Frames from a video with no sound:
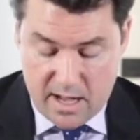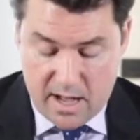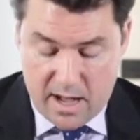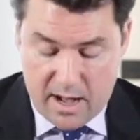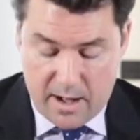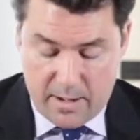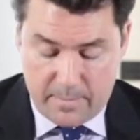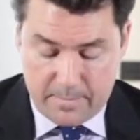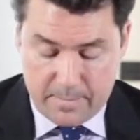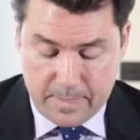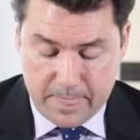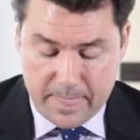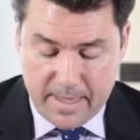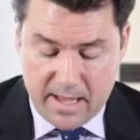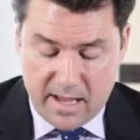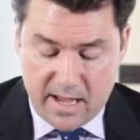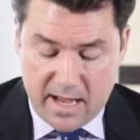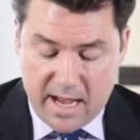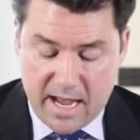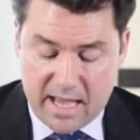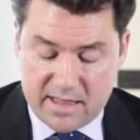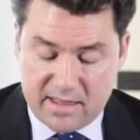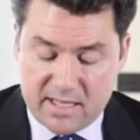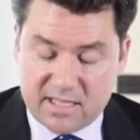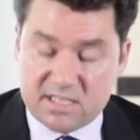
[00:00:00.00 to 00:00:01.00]
Um,
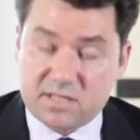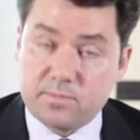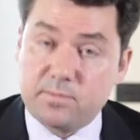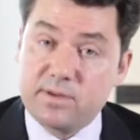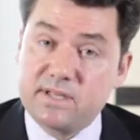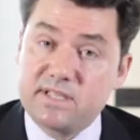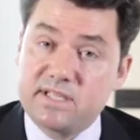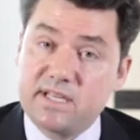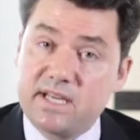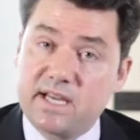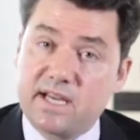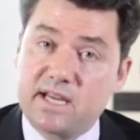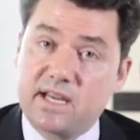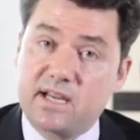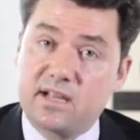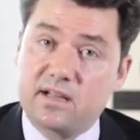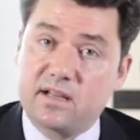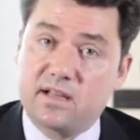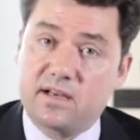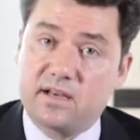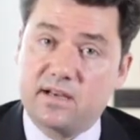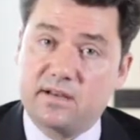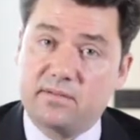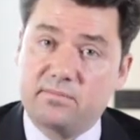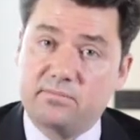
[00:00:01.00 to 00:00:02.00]
in this
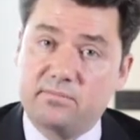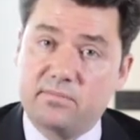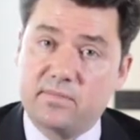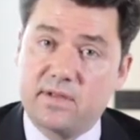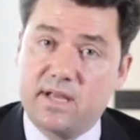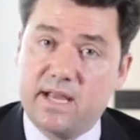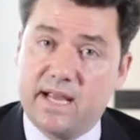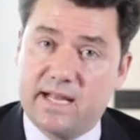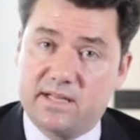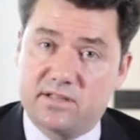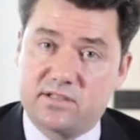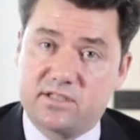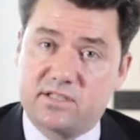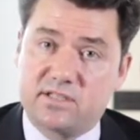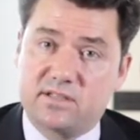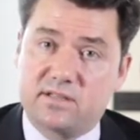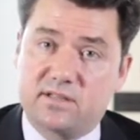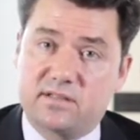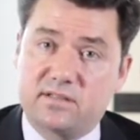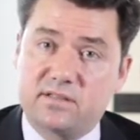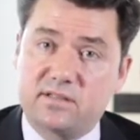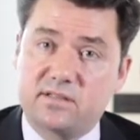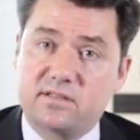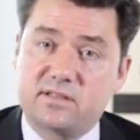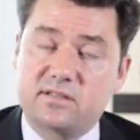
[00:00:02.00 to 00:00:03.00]
particular
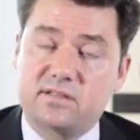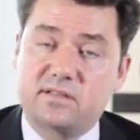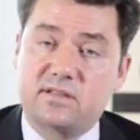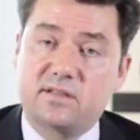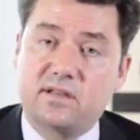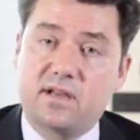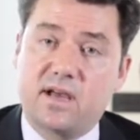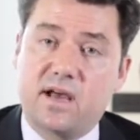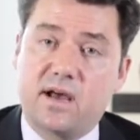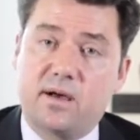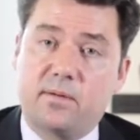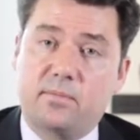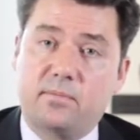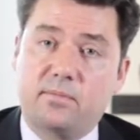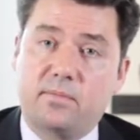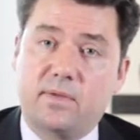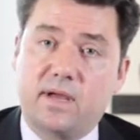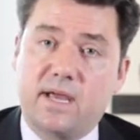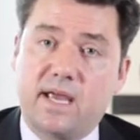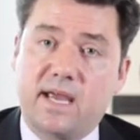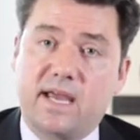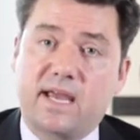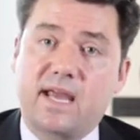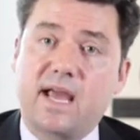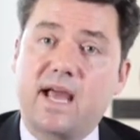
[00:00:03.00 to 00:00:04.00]
instance, um,
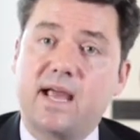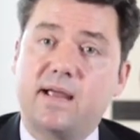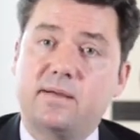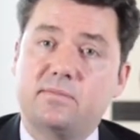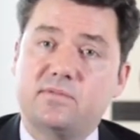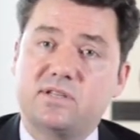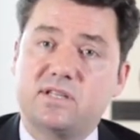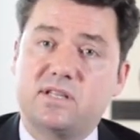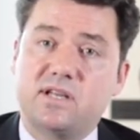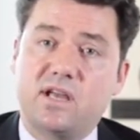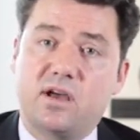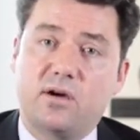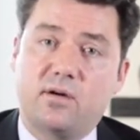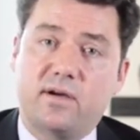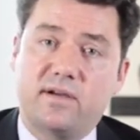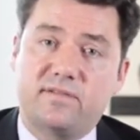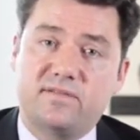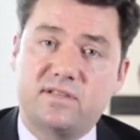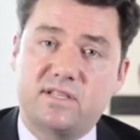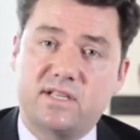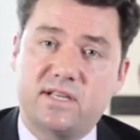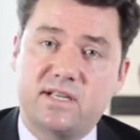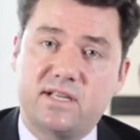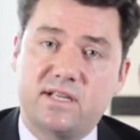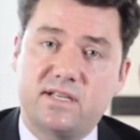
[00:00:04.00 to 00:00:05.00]
it came to the
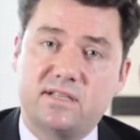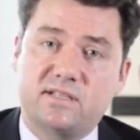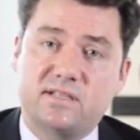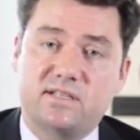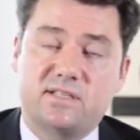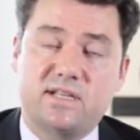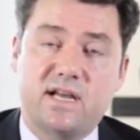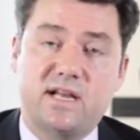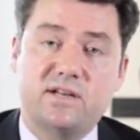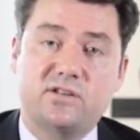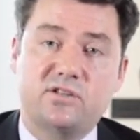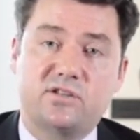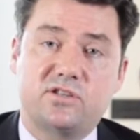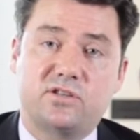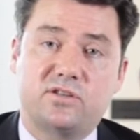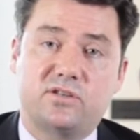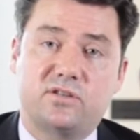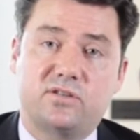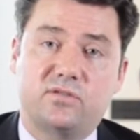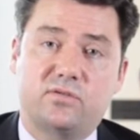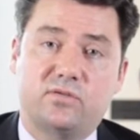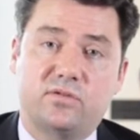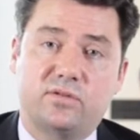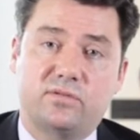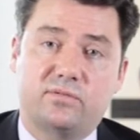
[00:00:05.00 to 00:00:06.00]
OFT's
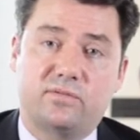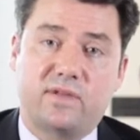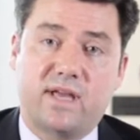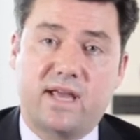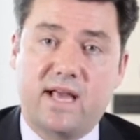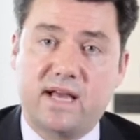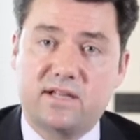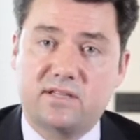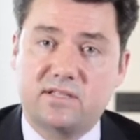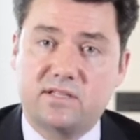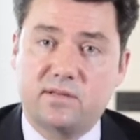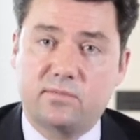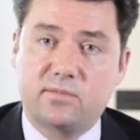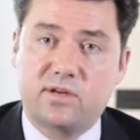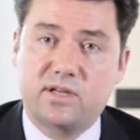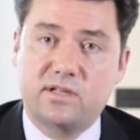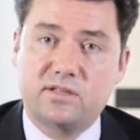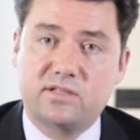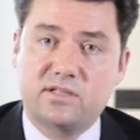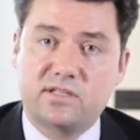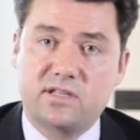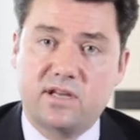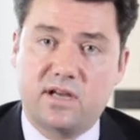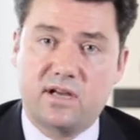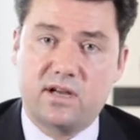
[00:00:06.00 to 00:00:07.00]
attention, or they had some
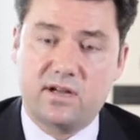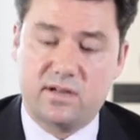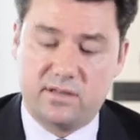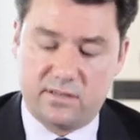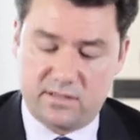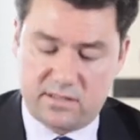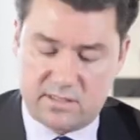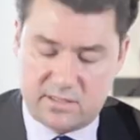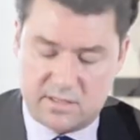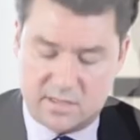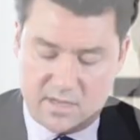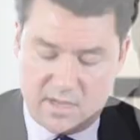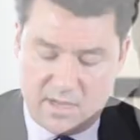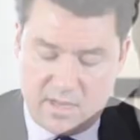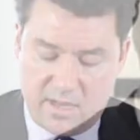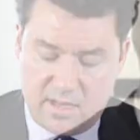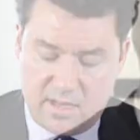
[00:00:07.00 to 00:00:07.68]
concerns